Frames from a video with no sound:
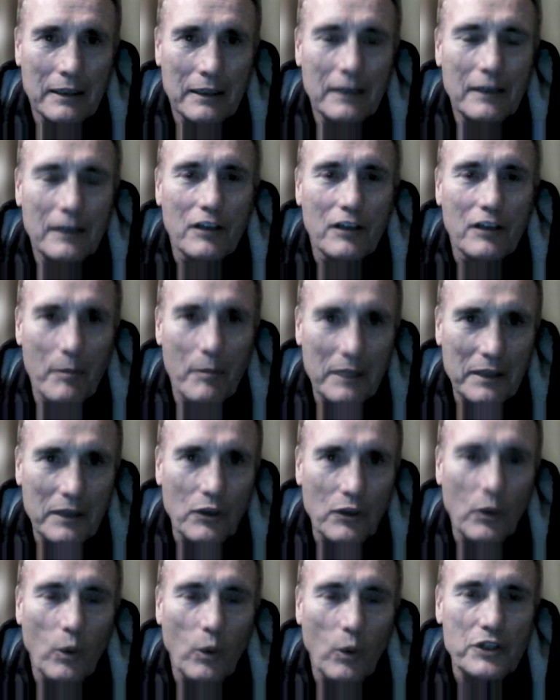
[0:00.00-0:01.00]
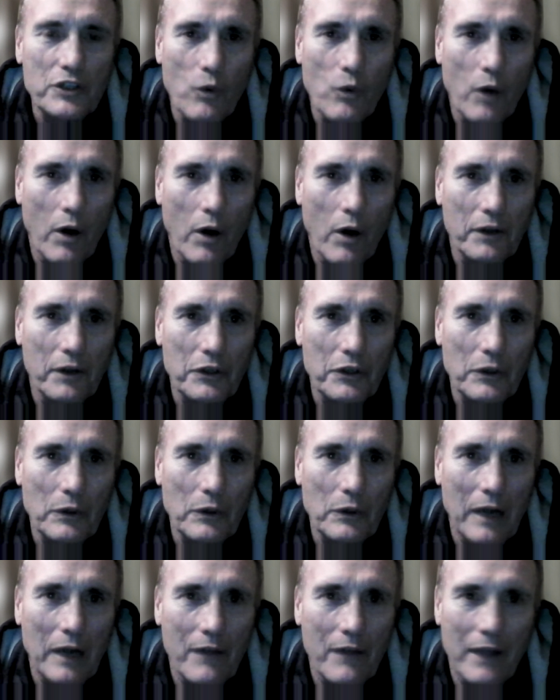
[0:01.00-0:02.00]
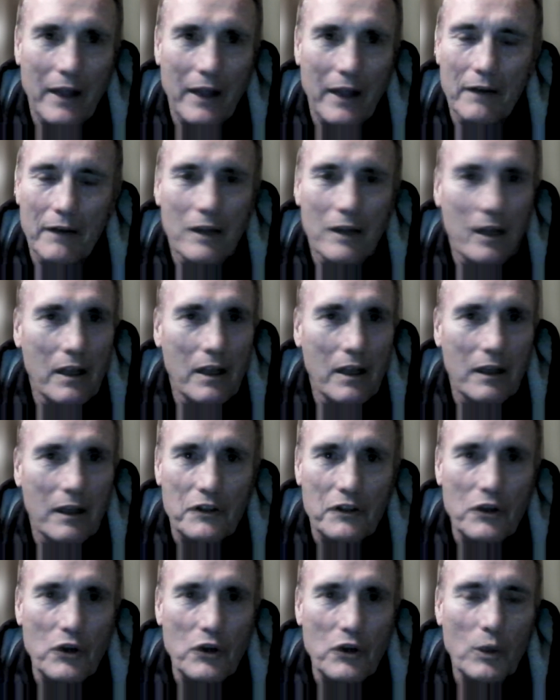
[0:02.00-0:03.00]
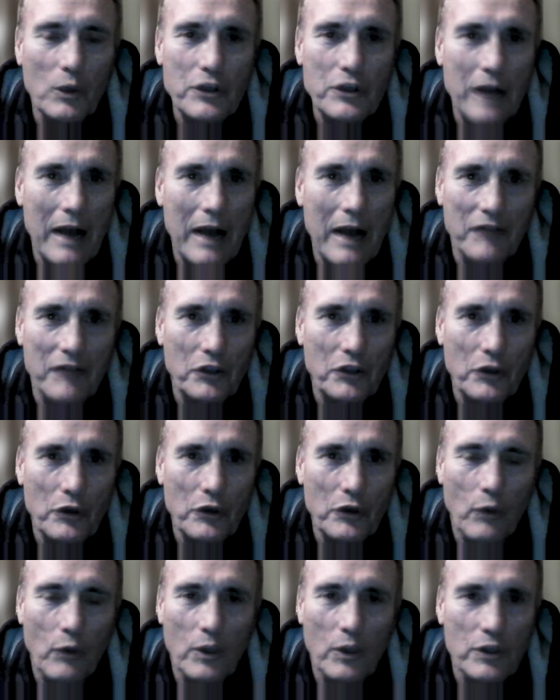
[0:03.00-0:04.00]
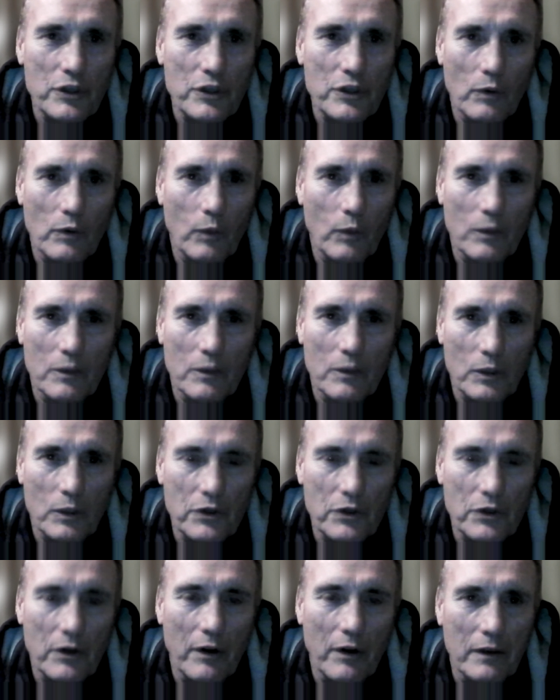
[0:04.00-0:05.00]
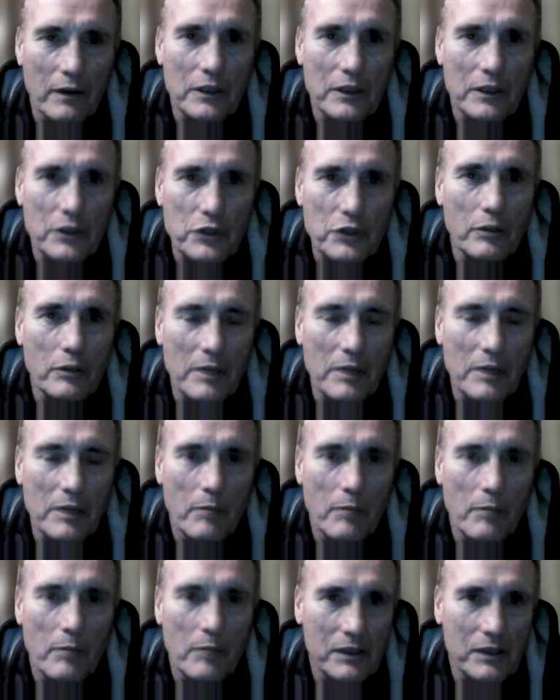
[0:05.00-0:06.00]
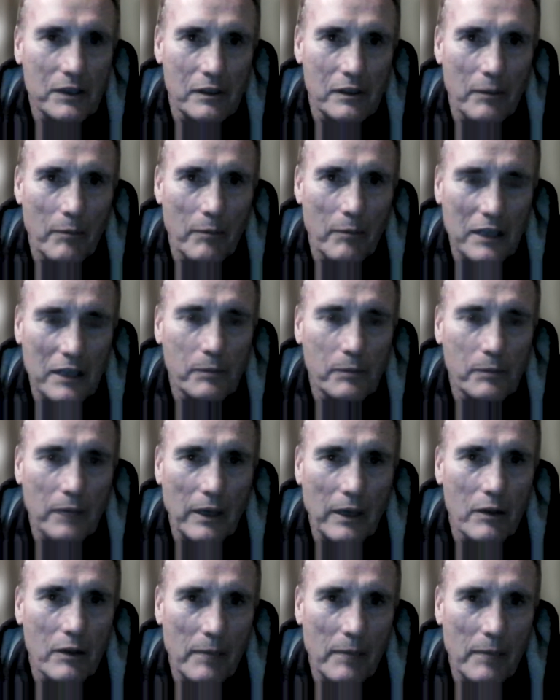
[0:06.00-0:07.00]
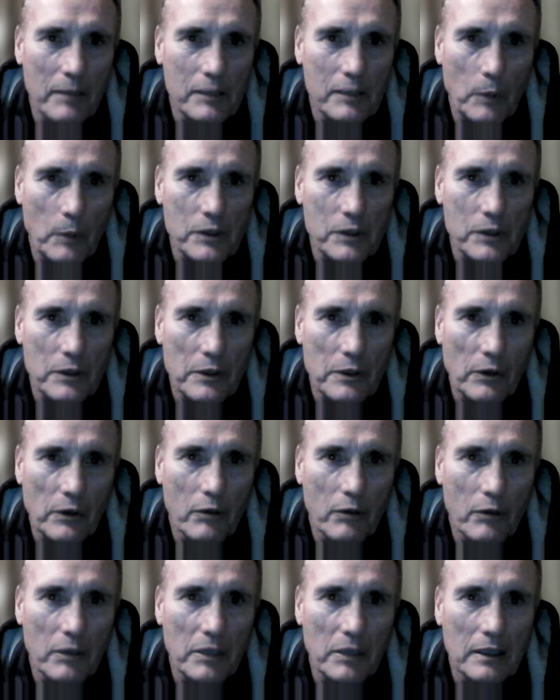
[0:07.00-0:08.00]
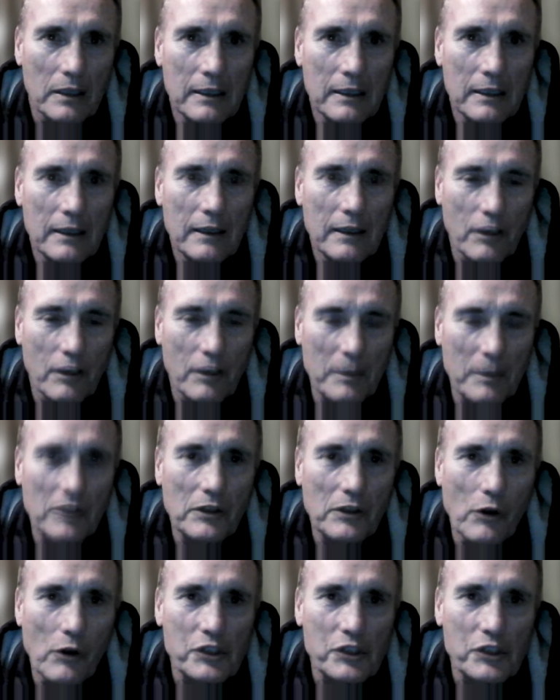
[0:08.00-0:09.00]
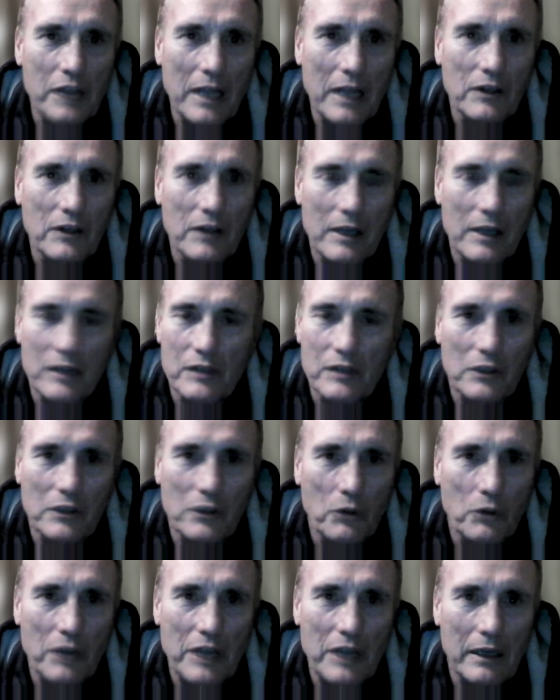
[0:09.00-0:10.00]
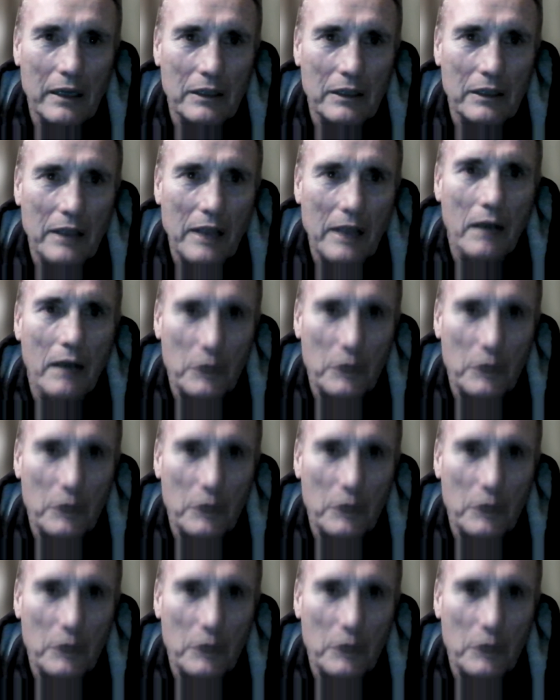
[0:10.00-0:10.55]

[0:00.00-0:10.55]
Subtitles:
Commit to what you want to do, and then do what you have to do, what's going to get you to be the best player and the best person you're going to be. Commit to those 10 things that don't take any talent.